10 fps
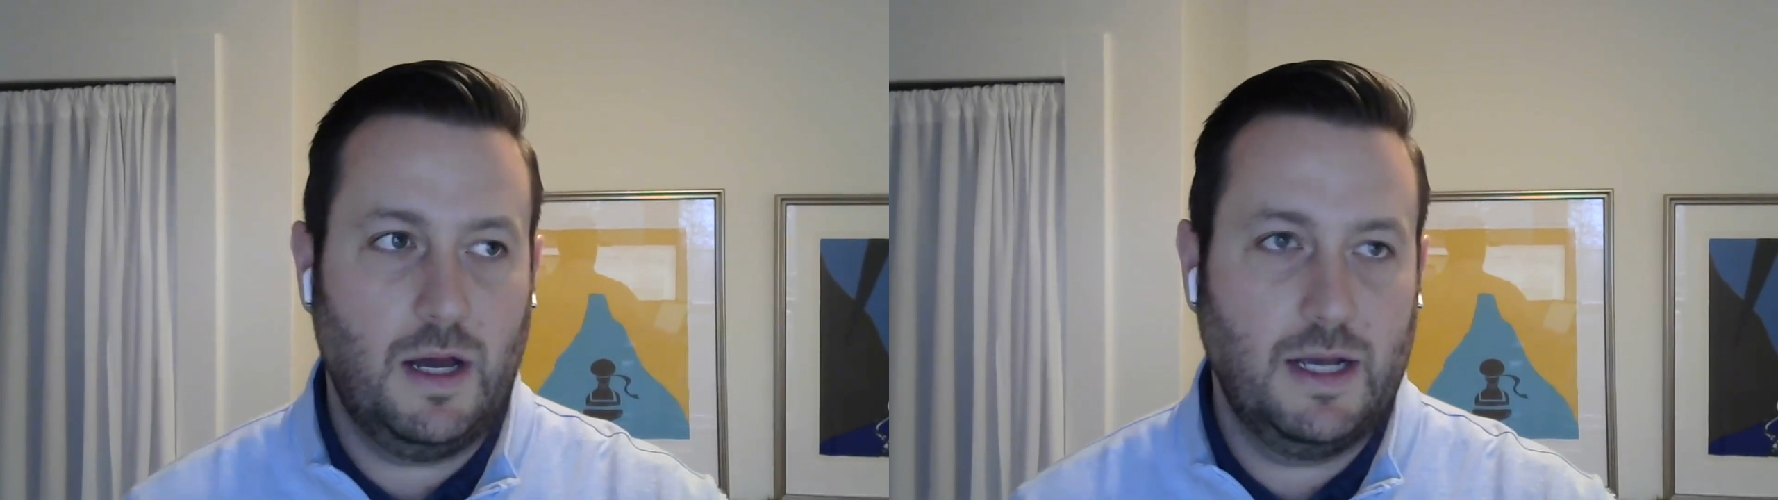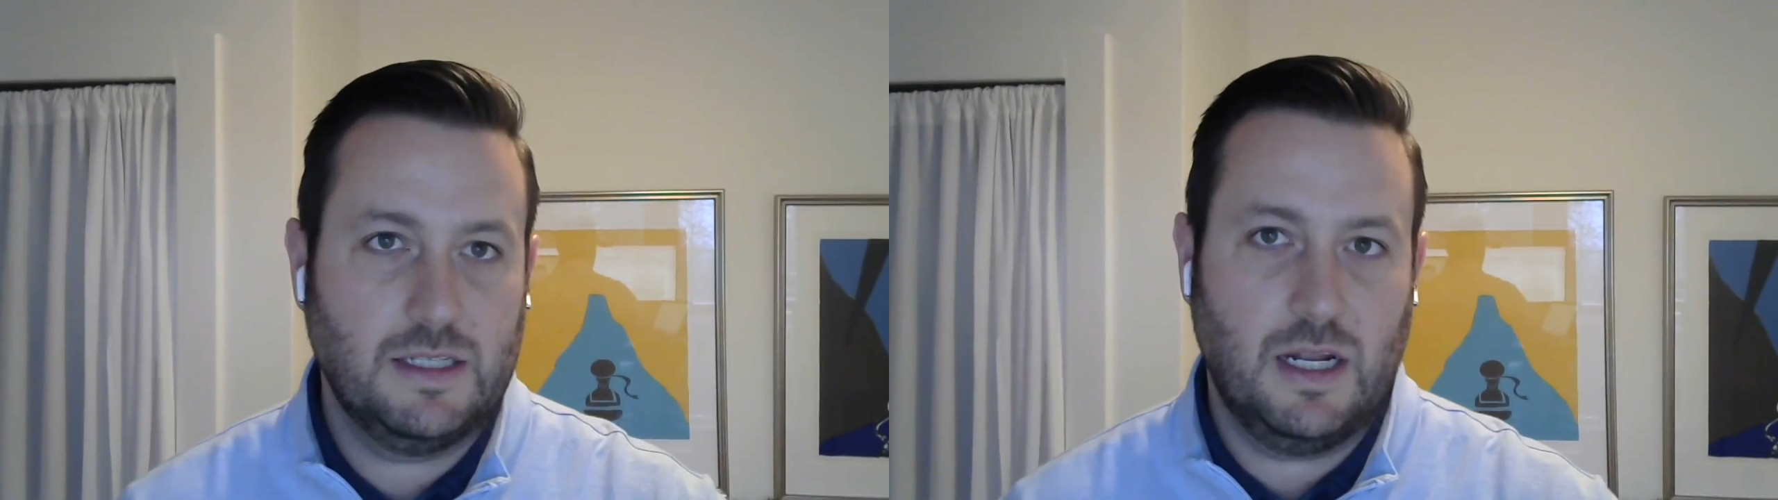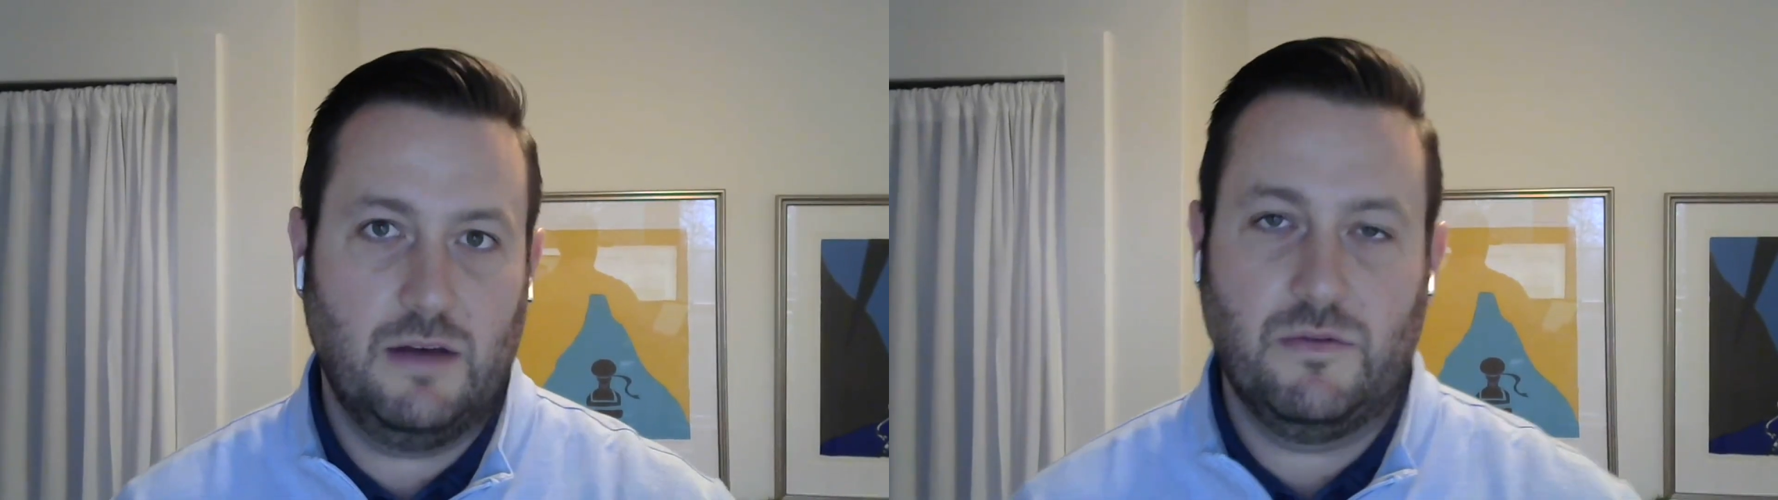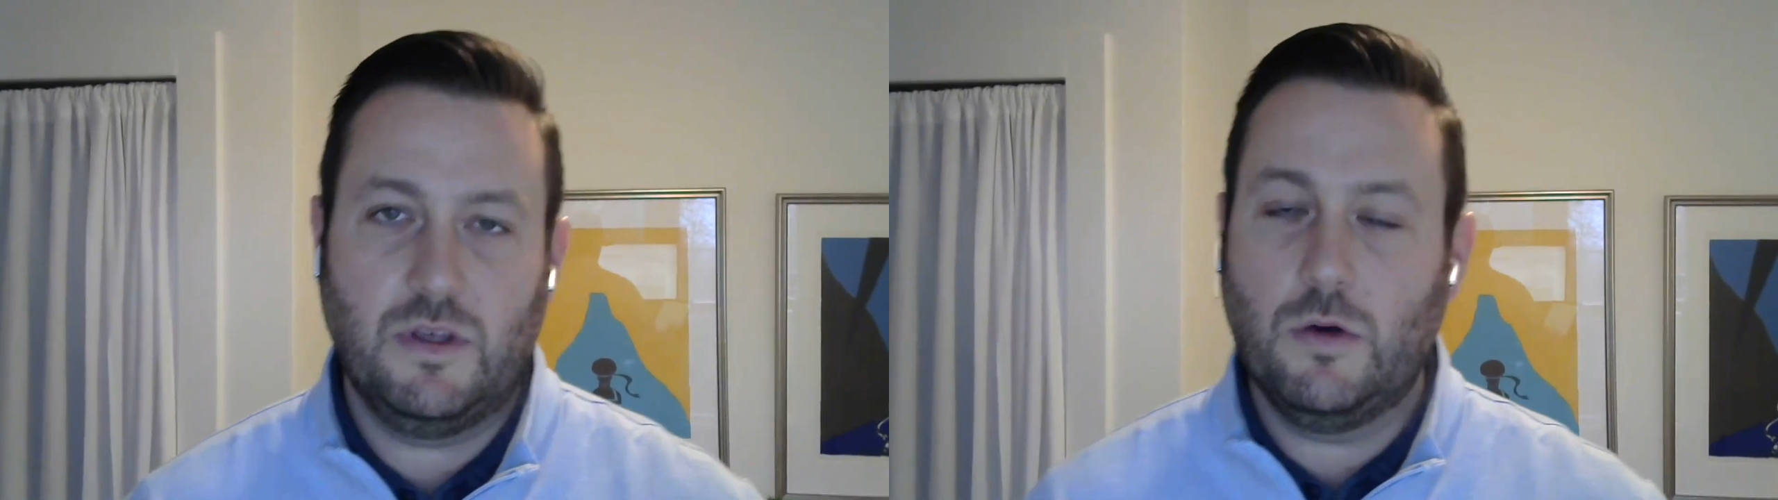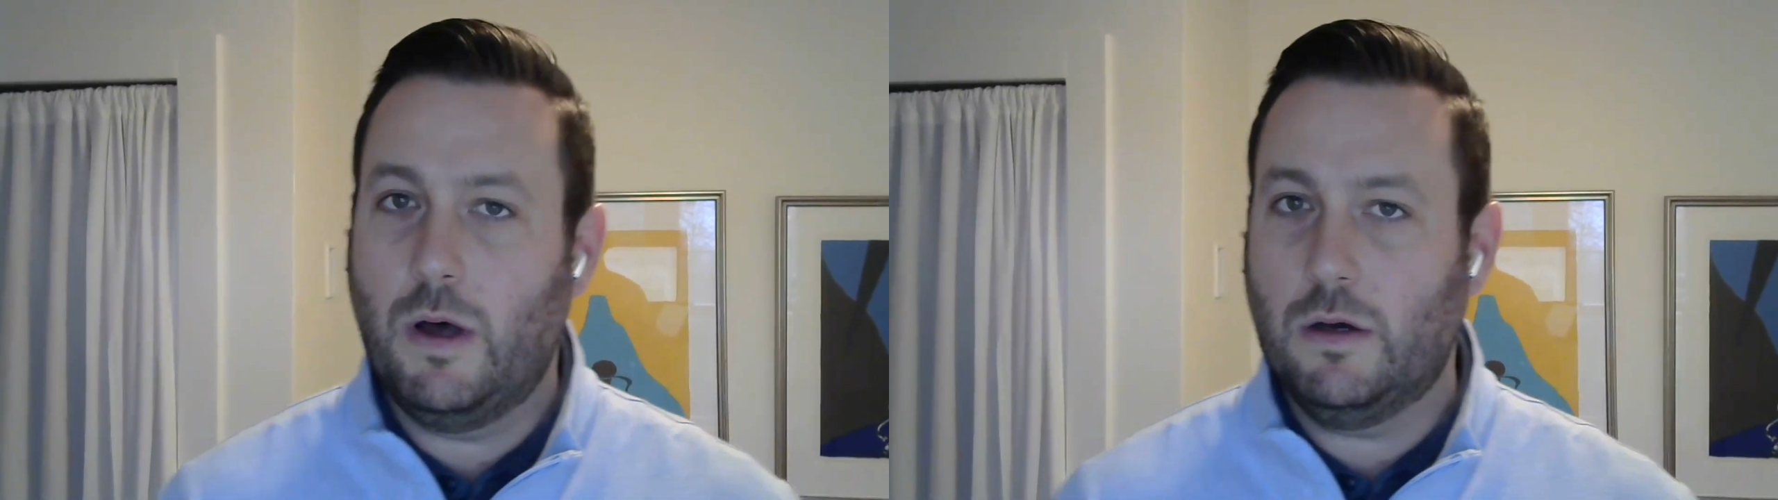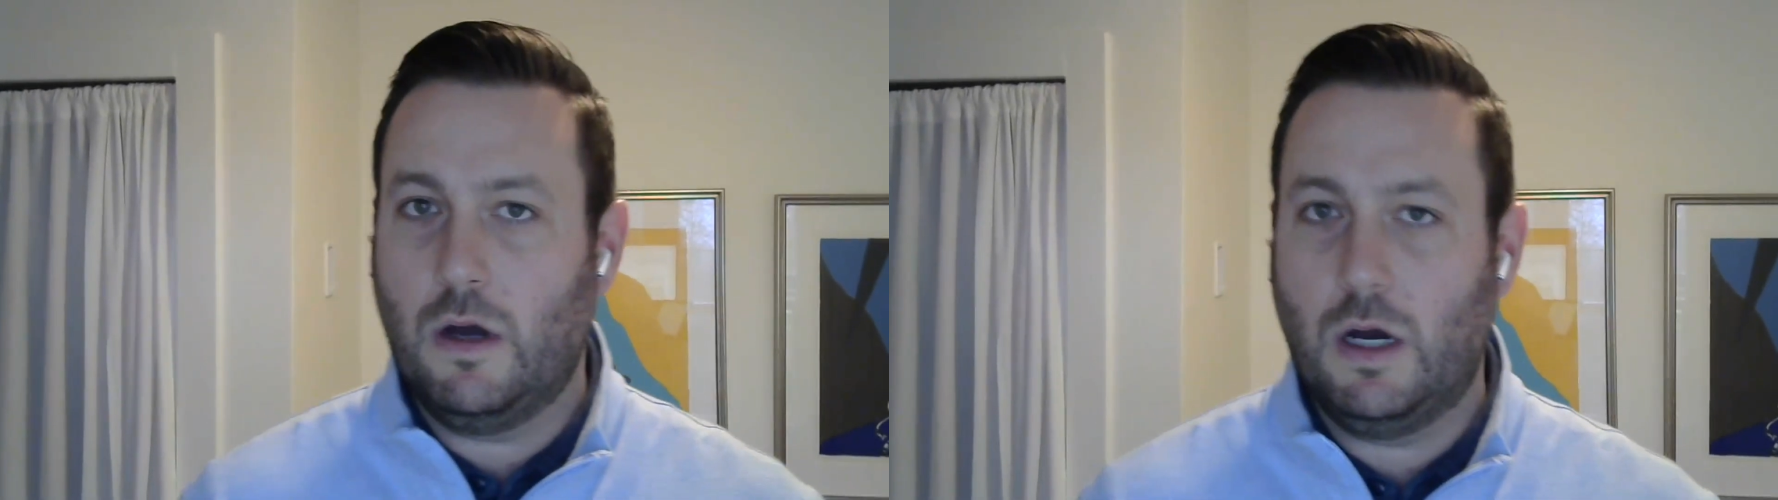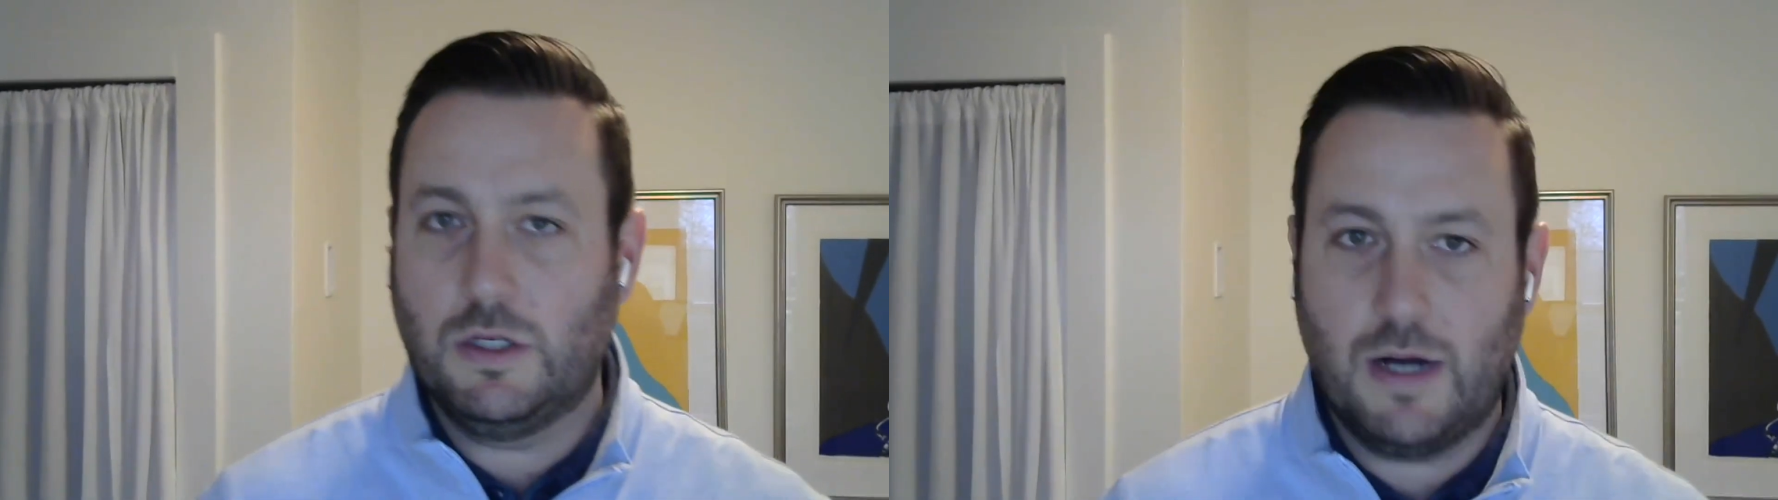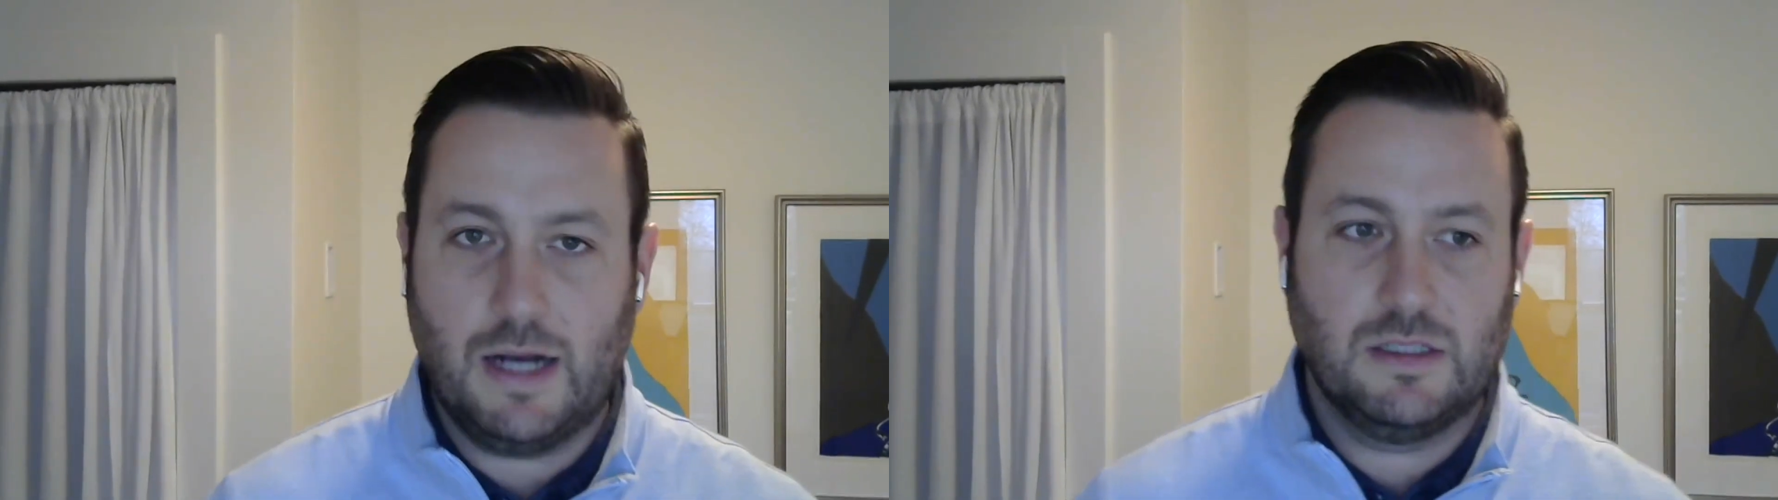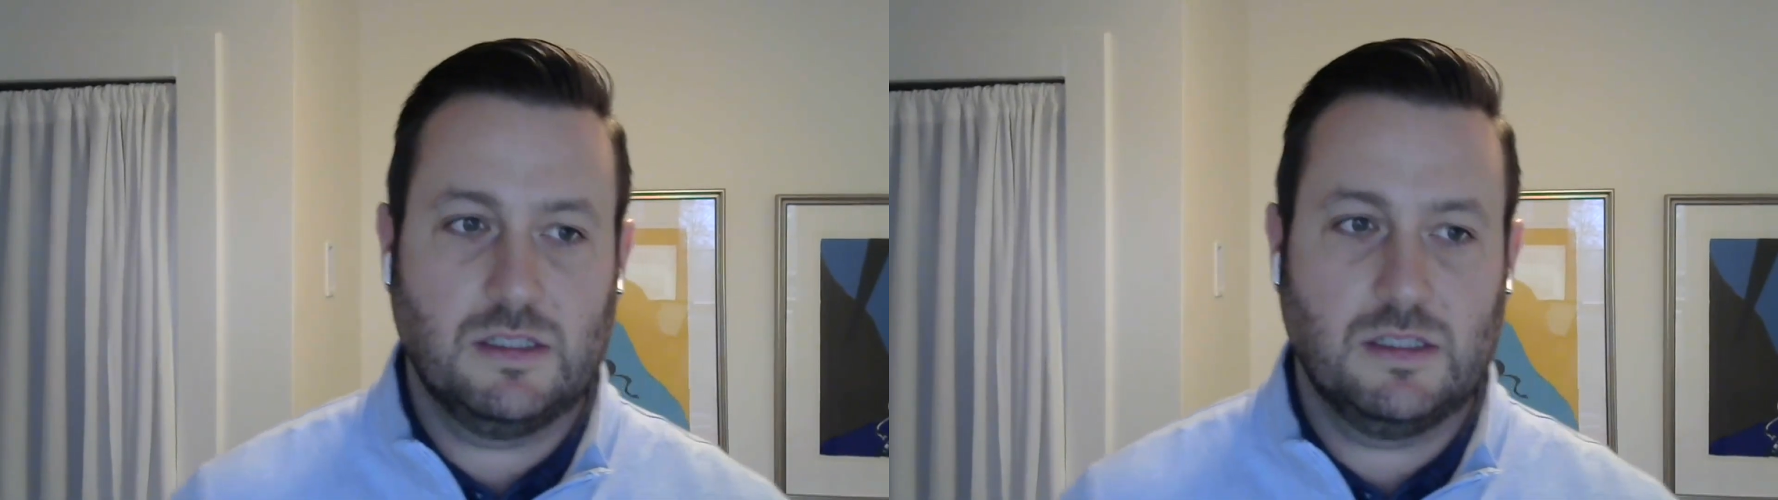clients that have VUL contracts.